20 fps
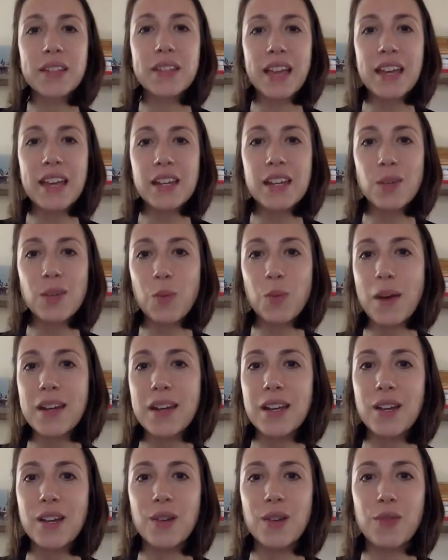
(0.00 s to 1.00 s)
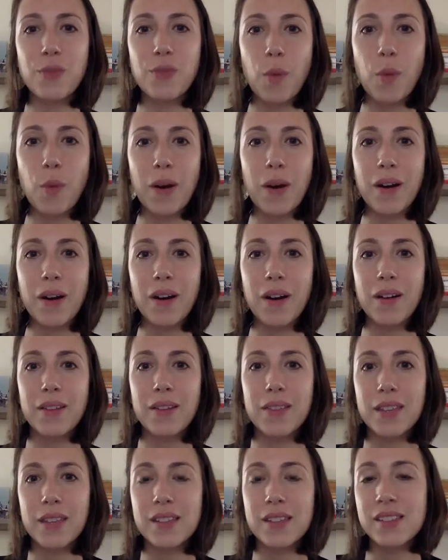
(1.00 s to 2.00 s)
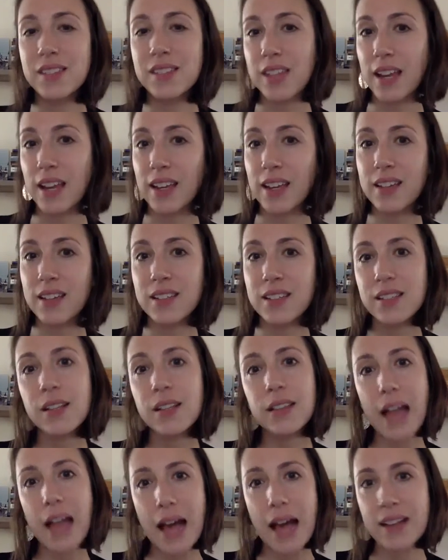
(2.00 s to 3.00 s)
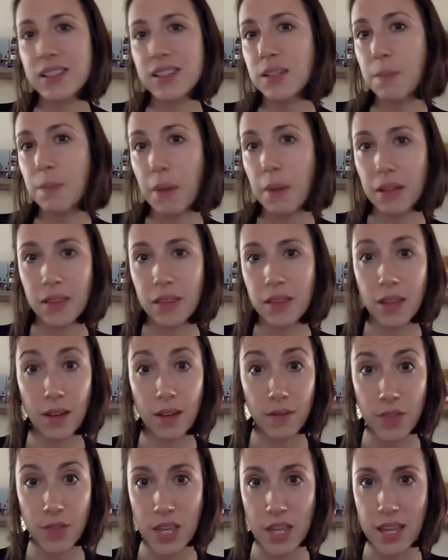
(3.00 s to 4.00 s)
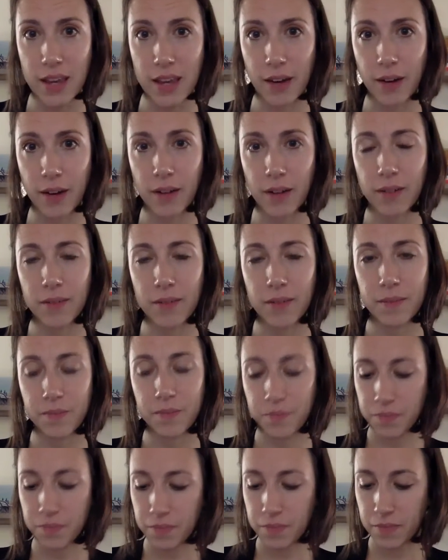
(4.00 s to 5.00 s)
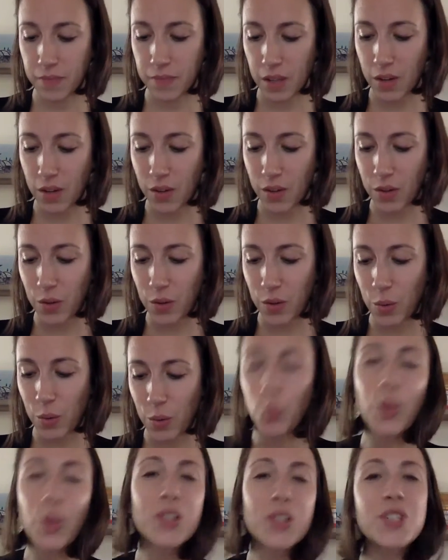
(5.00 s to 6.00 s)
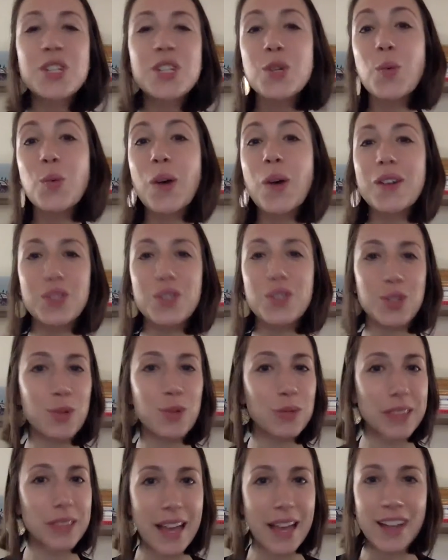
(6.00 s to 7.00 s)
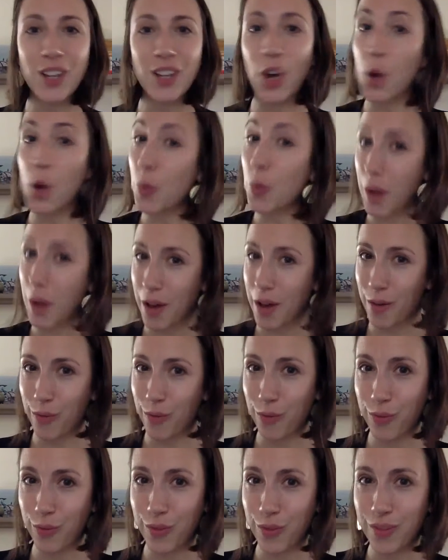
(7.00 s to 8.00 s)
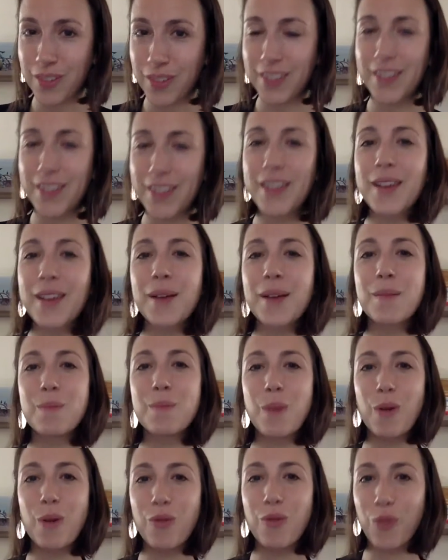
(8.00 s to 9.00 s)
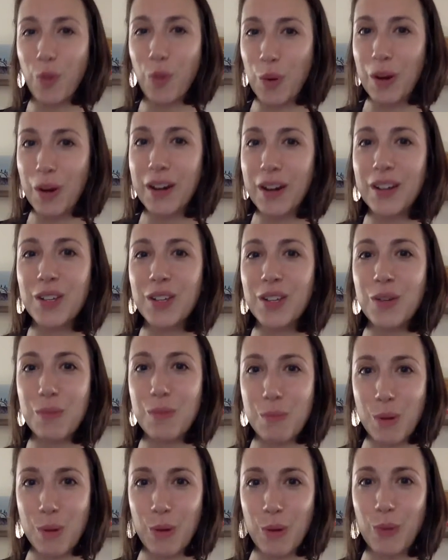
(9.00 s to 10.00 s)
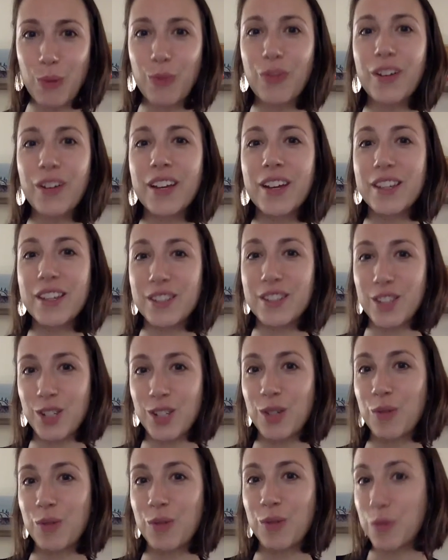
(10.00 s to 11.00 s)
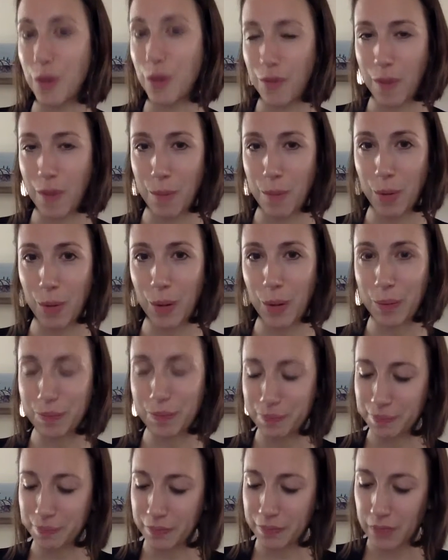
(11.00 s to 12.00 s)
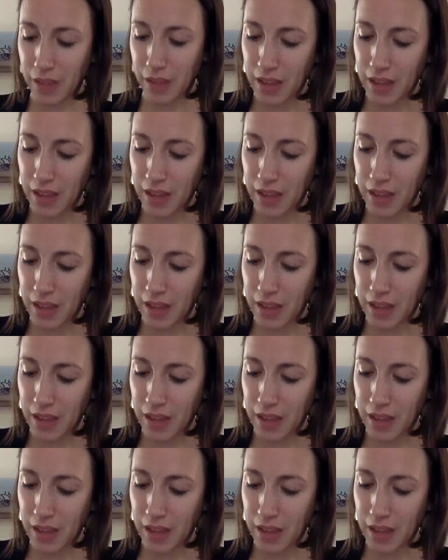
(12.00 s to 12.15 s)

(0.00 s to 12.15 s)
So getting ready for this second to last month of the year. What do you want to let go of before you move into November?